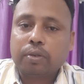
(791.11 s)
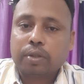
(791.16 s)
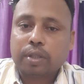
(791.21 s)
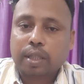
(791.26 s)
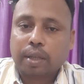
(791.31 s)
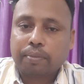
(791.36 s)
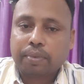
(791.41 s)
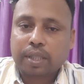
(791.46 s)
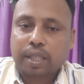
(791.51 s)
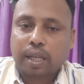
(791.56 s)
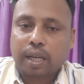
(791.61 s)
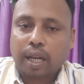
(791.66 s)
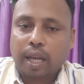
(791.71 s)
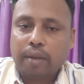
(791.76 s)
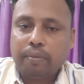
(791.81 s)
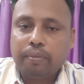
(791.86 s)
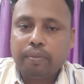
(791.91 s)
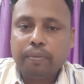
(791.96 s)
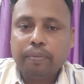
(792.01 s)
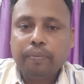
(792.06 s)

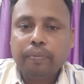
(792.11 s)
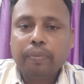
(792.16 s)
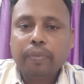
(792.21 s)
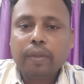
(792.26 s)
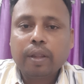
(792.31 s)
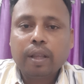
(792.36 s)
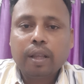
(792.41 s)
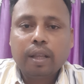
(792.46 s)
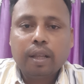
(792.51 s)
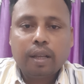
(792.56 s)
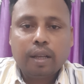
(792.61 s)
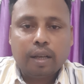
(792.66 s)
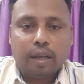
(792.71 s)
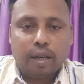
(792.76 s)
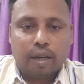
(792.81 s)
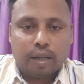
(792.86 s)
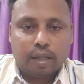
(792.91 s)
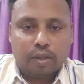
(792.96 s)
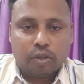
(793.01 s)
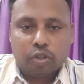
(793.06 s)
subscribe
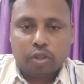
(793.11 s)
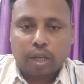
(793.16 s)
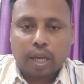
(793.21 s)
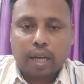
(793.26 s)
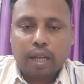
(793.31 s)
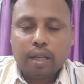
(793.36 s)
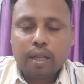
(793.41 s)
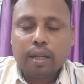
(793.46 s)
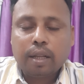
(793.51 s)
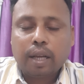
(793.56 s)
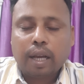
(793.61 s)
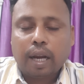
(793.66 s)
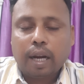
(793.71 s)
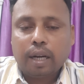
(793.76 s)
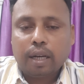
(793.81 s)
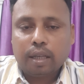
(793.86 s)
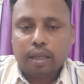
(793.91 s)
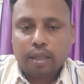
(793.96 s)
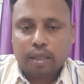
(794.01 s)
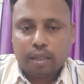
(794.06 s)
the channel,
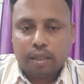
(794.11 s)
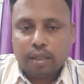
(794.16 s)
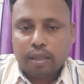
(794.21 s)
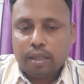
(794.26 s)
and